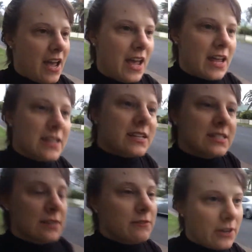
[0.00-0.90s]
And
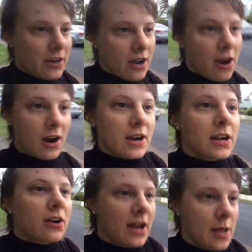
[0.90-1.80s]
it's a very
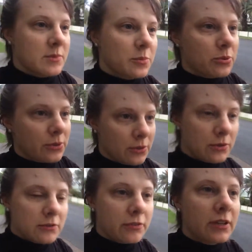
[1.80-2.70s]
hard crime to
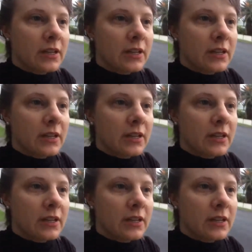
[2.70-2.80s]
prove,